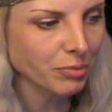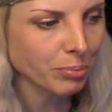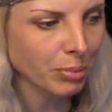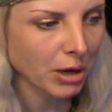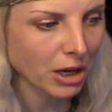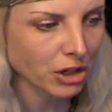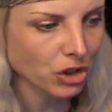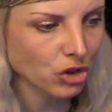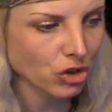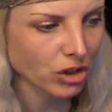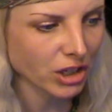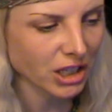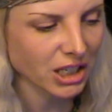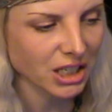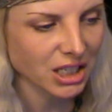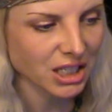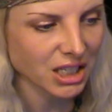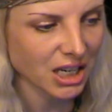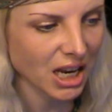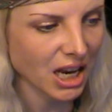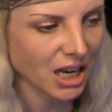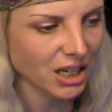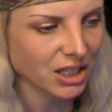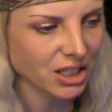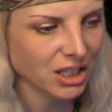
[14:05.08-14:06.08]
of blood-drinking
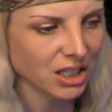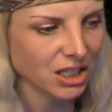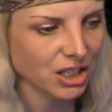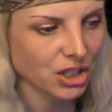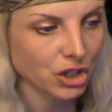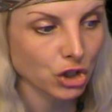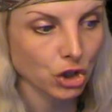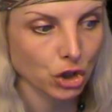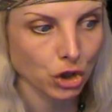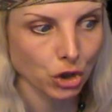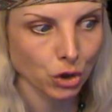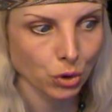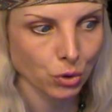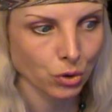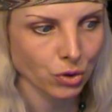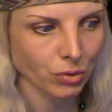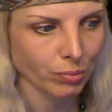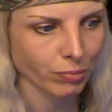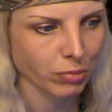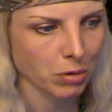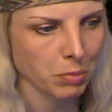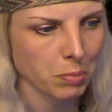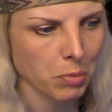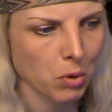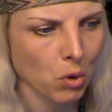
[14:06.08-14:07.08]
deities, huge
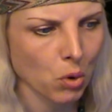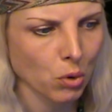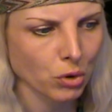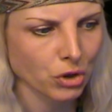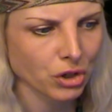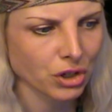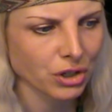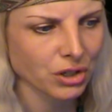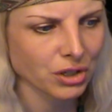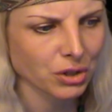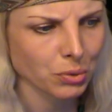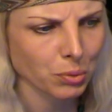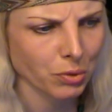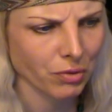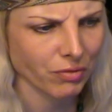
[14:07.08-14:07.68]
of proportions,